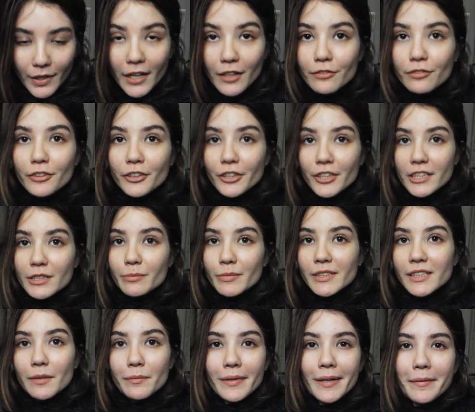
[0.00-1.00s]
For
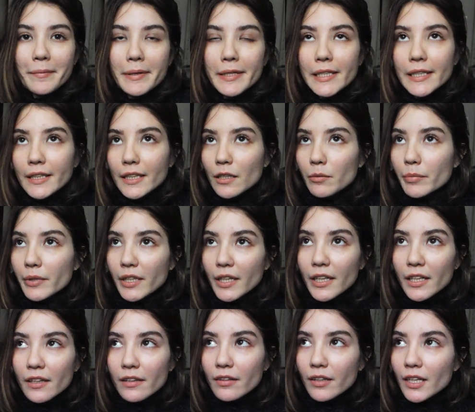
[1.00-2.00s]
Christmas, I'm not making anybody
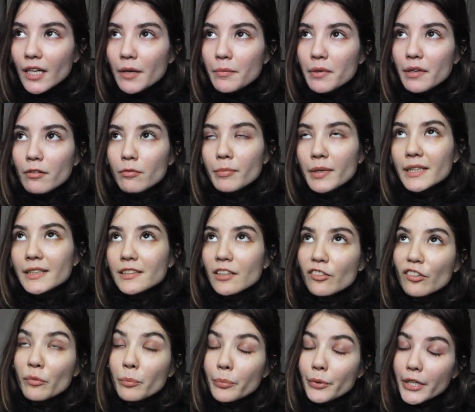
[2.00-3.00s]
anything. I'm giving
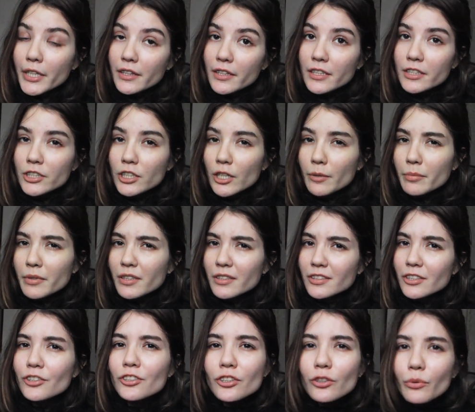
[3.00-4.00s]
myself a break this year,
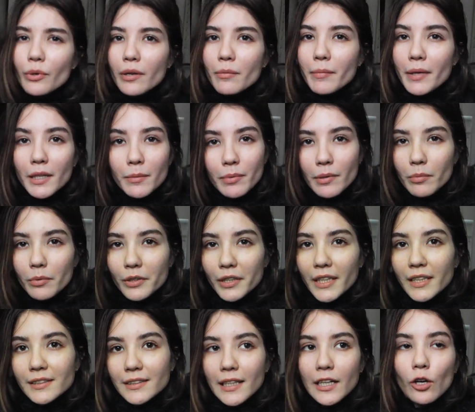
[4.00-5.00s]
because usually when I make people
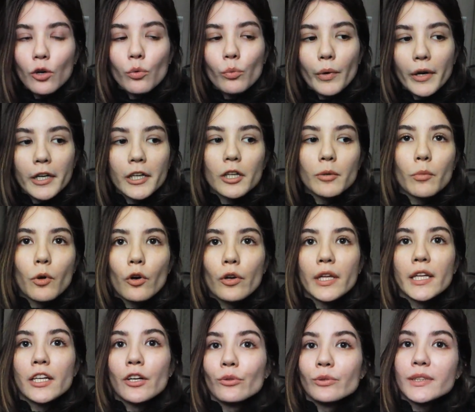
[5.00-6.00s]
things, I don't wear them, or
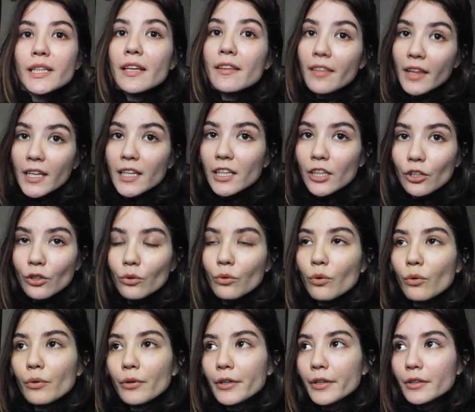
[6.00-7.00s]
they don't say thank you,
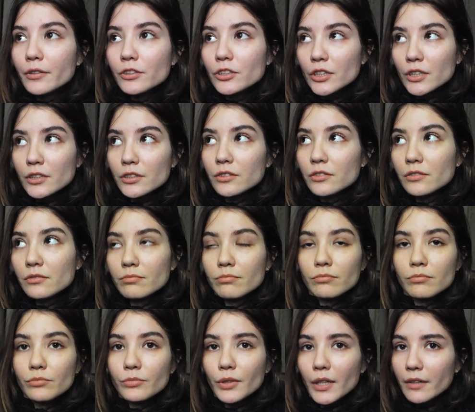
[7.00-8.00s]
or just
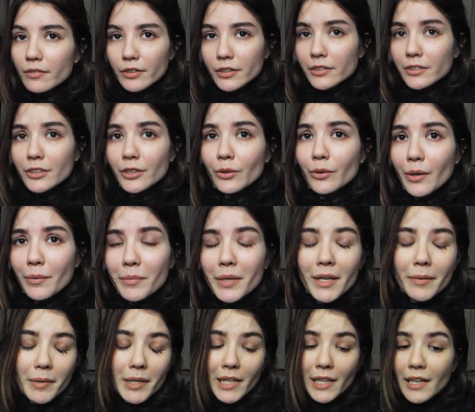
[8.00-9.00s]
whatever. So I'm
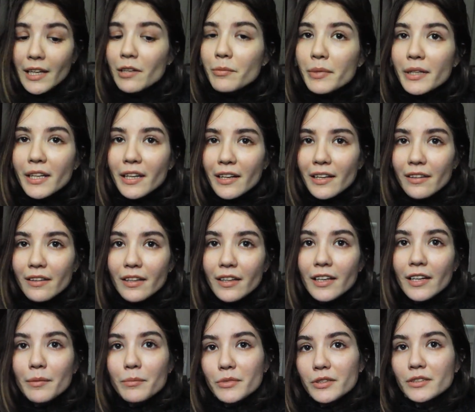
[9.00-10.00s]
not making anybody
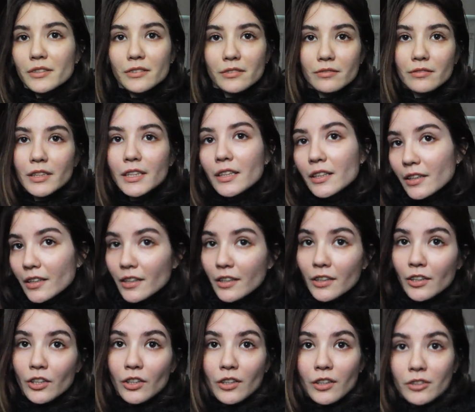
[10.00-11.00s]
anything. I'm just...
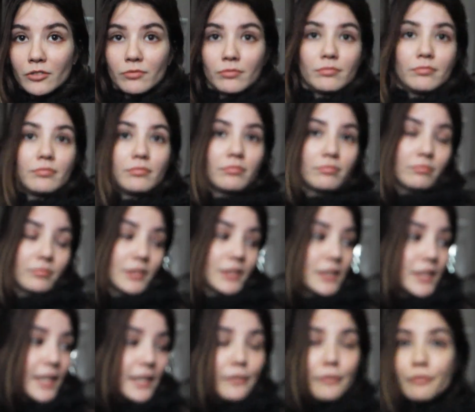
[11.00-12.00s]
it's
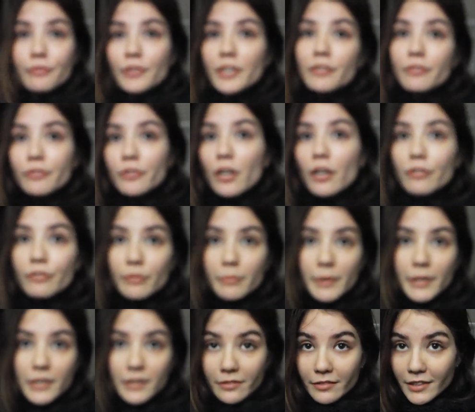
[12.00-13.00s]
kind of free-for-all for
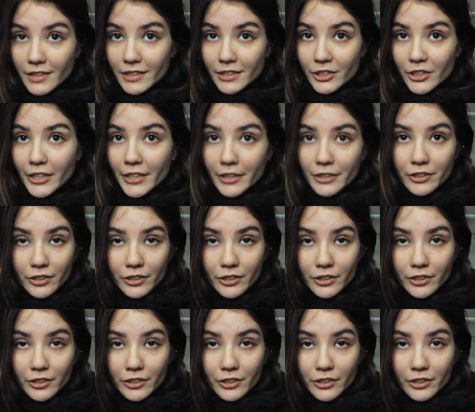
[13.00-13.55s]
me this year.